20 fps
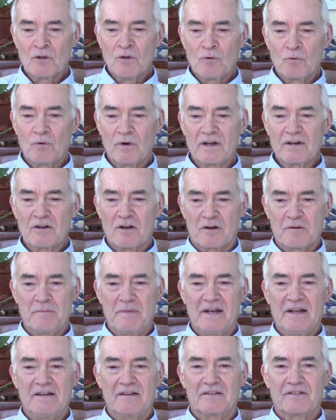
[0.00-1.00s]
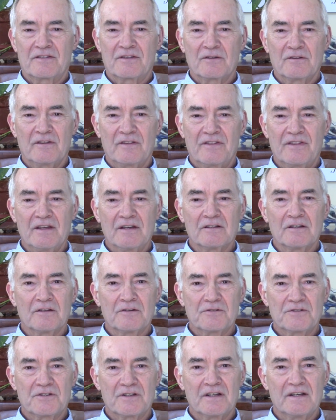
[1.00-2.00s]
One Armenian
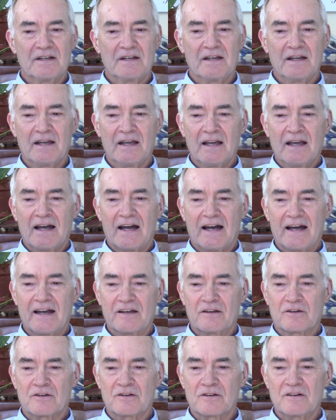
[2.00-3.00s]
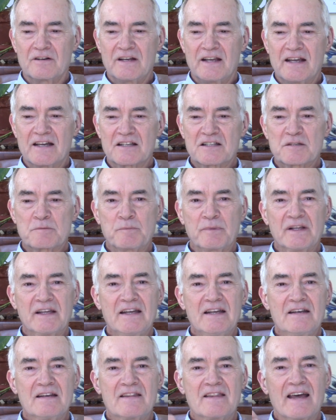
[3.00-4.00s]
theologian I heard
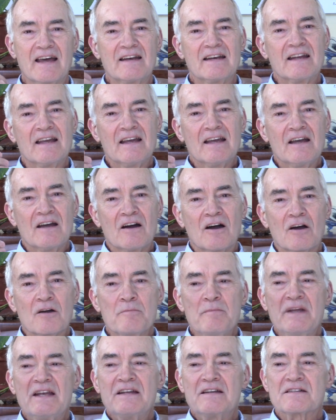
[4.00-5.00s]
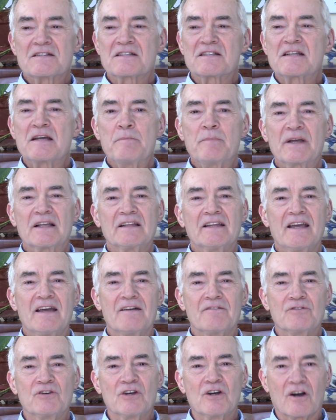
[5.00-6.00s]
explained that Armenians typically
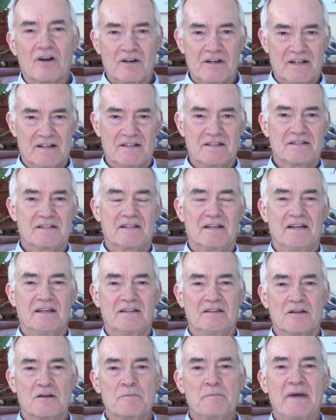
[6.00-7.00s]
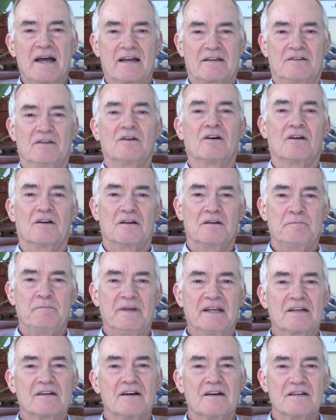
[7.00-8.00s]
have gardens in their backyard
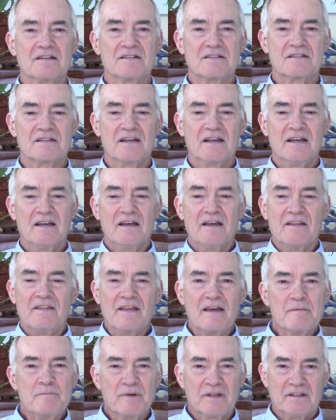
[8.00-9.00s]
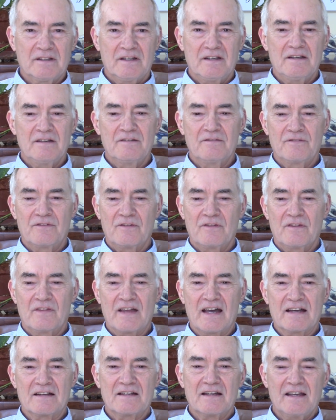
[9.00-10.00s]
because they believe
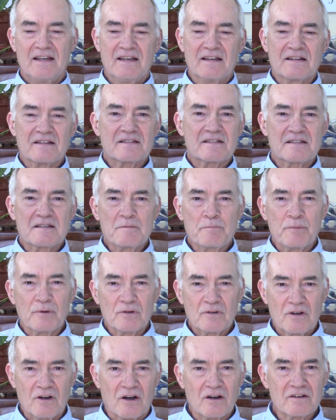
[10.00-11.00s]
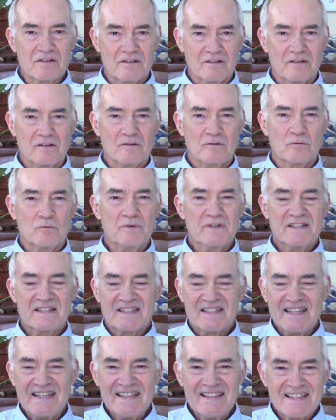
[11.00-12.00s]
that in a simple garden, we
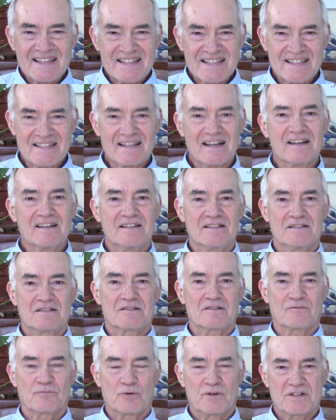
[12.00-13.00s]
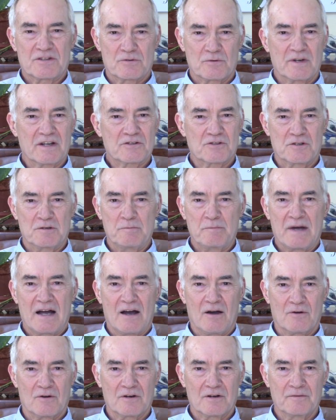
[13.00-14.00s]
see the signs of resurrection
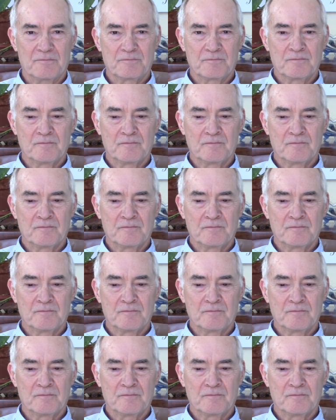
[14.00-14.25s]
power.